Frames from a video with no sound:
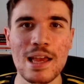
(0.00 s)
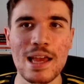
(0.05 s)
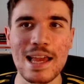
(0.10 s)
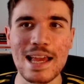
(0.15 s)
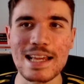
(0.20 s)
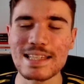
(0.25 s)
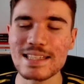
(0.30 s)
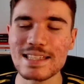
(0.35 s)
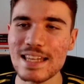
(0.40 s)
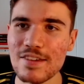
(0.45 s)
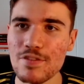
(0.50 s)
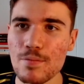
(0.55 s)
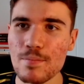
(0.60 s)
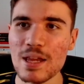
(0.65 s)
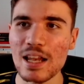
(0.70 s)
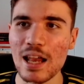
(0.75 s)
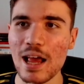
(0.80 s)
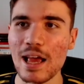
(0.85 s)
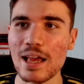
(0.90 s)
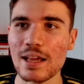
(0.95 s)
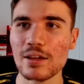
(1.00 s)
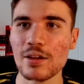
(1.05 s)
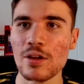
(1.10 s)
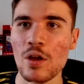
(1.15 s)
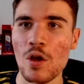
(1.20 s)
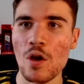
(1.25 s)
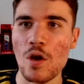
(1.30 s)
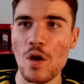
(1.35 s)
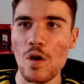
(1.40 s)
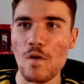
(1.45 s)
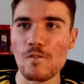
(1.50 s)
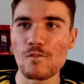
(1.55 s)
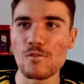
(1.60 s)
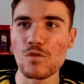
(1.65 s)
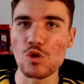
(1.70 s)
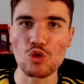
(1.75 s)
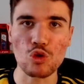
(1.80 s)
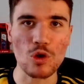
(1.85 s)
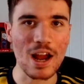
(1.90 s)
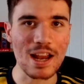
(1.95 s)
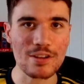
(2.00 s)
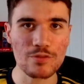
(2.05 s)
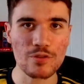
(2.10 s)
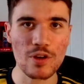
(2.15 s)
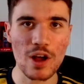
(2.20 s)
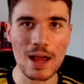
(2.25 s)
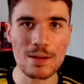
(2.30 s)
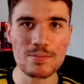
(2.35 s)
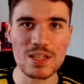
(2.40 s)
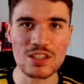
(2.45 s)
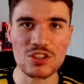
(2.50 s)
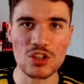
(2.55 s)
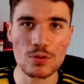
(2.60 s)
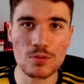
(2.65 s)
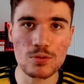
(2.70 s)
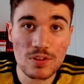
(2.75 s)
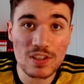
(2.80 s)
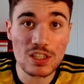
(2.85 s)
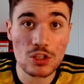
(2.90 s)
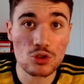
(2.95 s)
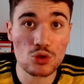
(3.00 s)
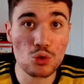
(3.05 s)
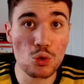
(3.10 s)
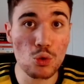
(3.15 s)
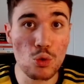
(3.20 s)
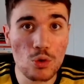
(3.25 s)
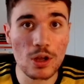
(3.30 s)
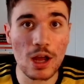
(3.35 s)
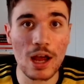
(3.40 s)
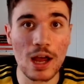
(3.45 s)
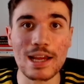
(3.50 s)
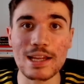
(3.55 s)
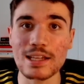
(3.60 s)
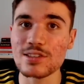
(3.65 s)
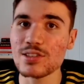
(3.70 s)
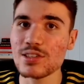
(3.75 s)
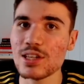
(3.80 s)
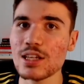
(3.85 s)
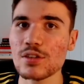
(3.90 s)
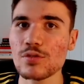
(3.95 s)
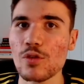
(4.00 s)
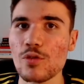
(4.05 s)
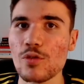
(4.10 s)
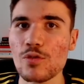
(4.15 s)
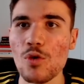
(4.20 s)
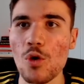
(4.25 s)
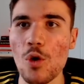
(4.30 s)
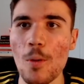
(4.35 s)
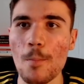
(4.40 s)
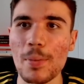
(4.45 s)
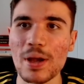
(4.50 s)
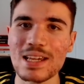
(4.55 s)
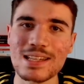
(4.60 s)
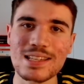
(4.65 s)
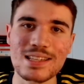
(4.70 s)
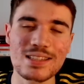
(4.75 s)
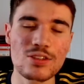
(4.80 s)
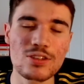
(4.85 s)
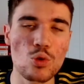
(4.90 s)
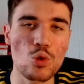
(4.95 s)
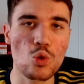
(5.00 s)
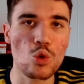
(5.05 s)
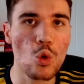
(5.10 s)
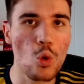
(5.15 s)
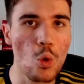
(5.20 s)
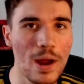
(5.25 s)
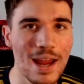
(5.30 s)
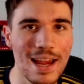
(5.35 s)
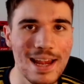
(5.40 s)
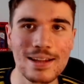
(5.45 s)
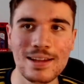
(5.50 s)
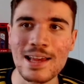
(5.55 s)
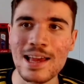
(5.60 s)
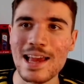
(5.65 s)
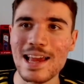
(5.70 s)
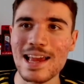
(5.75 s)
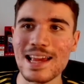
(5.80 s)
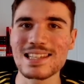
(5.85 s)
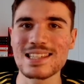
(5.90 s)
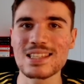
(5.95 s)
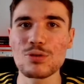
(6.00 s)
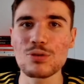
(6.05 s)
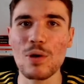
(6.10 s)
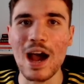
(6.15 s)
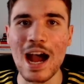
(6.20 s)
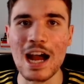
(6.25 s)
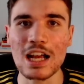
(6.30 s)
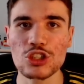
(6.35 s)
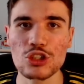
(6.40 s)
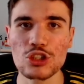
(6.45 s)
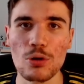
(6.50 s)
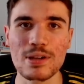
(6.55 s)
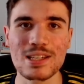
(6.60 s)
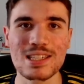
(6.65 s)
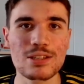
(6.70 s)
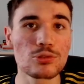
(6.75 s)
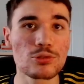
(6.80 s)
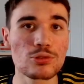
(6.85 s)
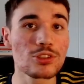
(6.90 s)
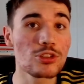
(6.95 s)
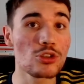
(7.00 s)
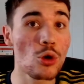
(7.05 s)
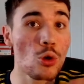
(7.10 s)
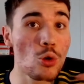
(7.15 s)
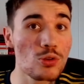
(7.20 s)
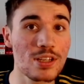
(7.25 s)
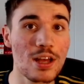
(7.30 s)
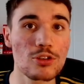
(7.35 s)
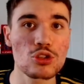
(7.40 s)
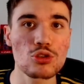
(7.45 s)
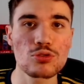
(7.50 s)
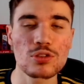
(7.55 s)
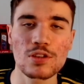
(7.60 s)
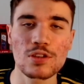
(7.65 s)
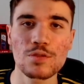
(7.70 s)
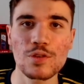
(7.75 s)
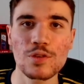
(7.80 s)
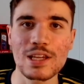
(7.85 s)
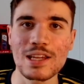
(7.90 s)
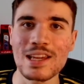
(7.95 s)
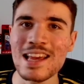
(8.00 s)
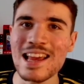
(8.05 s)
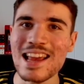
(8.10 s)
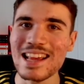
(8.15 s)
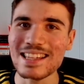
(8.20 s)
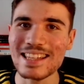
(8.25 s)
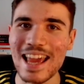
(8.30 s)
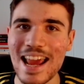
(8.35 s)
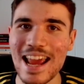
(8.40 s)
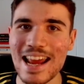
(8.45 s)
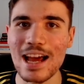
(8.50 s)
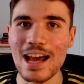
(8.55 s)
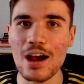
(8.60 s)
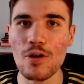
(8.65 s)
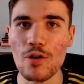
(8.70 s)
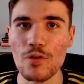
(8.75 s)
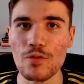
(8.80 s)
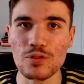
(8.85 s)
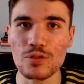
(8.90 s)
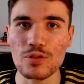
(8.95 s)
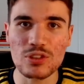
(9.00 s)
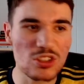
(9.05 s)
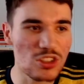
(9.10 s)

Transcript: He's giving me, like, Varane vibes in terms of he's a tall guy, he's 6'4", but he's still quick, he's still agile, he still knows how to use his feet. Getting out of